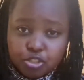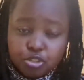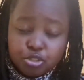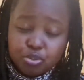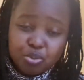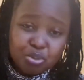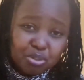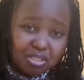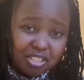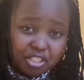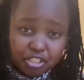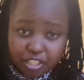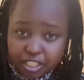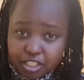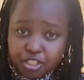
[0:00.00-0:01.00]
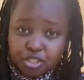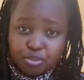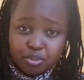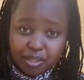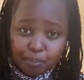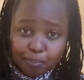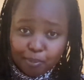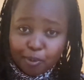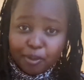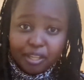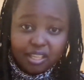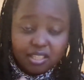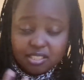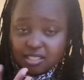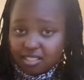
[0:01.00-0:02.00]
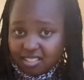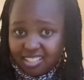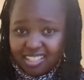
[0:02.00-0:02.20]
you to go straight to the point